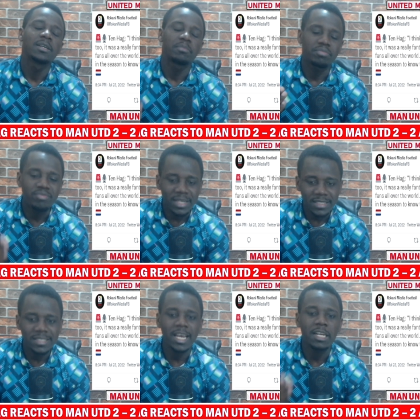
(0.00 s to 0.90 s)

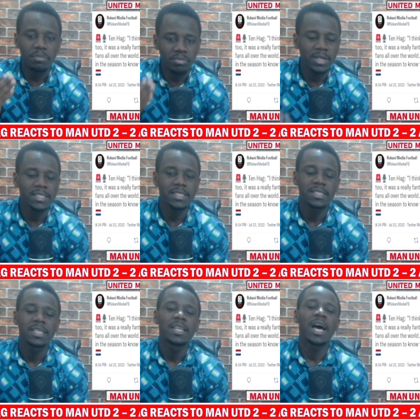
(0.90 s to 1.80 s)
press, and press.
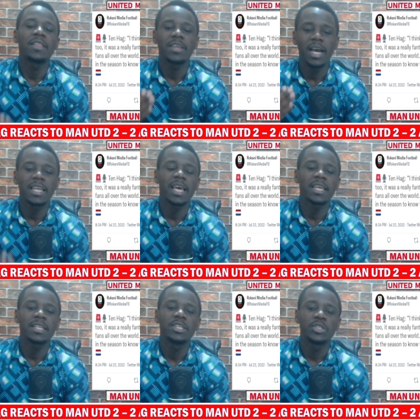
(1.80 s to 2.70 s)
And the high
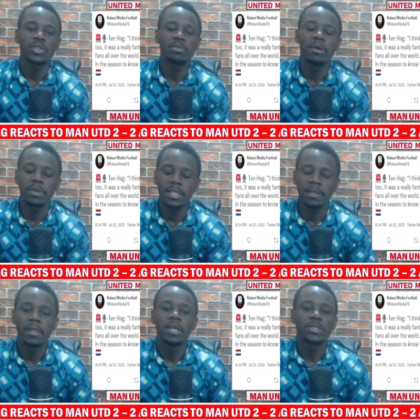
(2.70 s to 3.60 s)
line should be
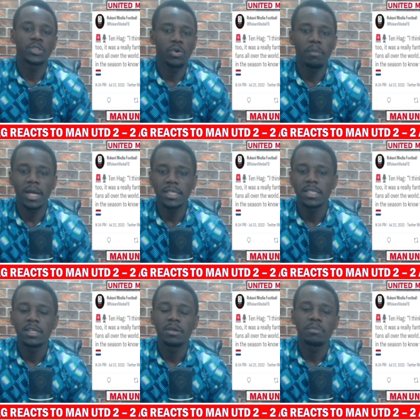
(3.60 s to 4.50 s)
really so much
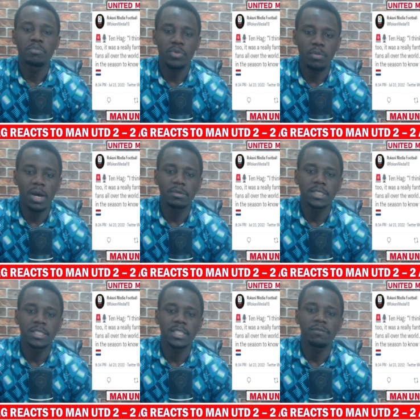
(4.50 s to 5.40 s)

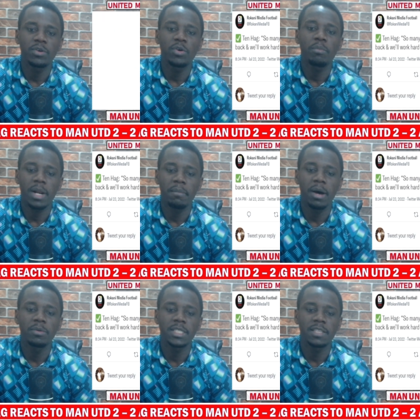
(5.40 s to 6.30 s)
paramount in the for you, or
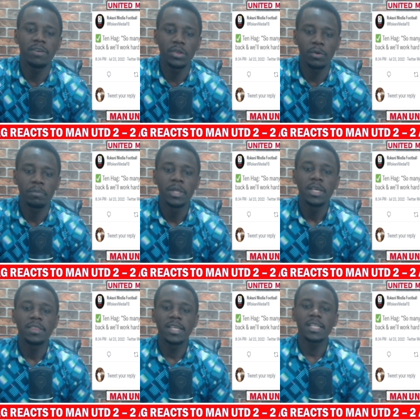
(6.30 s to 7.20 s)
paramount in the for you.
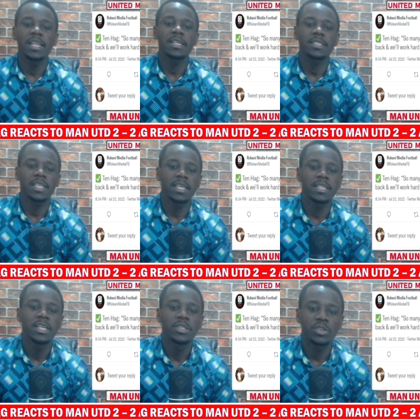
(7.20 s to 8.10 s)
Then Ten Hag said,
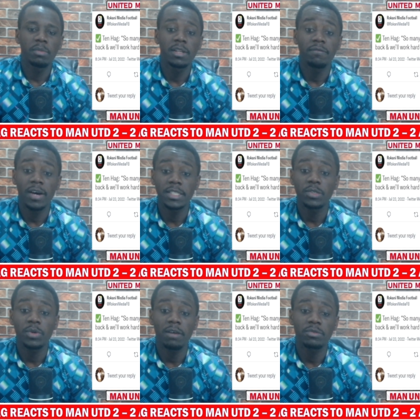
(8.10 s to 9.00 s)
so many fans,
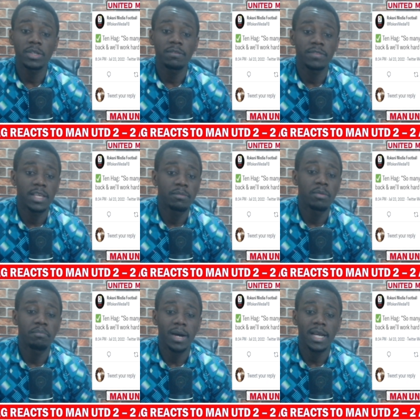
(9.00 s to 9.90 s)
we have to give them
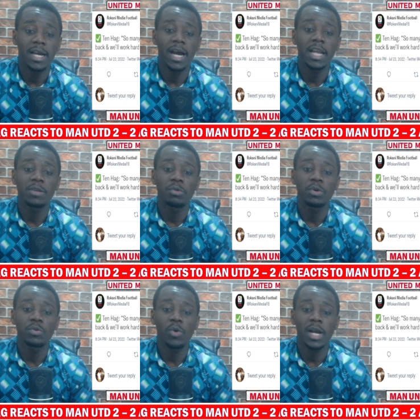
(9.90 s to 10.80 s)
back and we
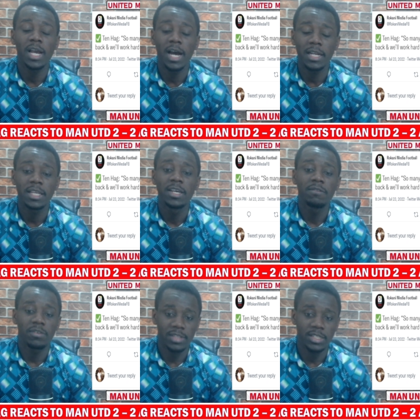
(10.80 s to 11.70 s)
will work hard
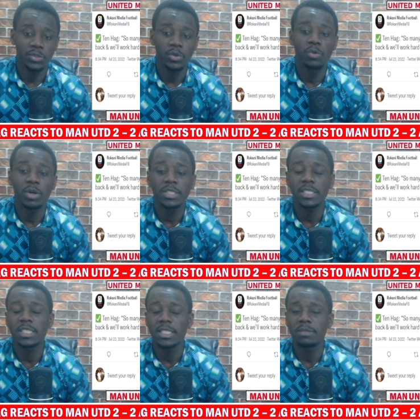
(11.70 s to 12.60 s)
for that. So he wants
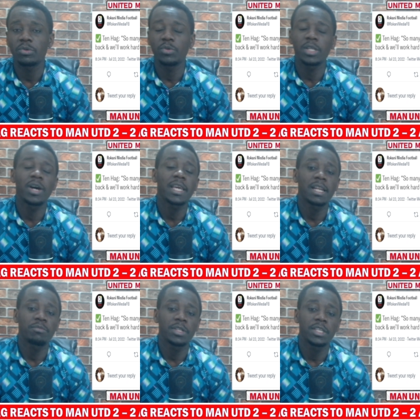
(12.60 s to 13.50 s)
his team to really go ahead
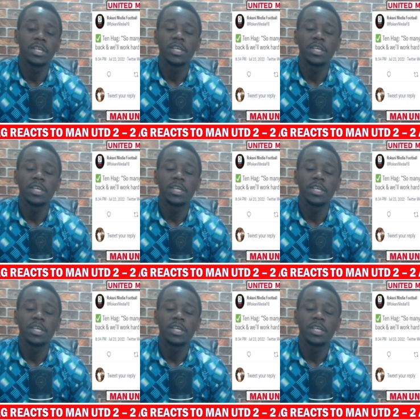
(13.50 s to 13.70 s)
and really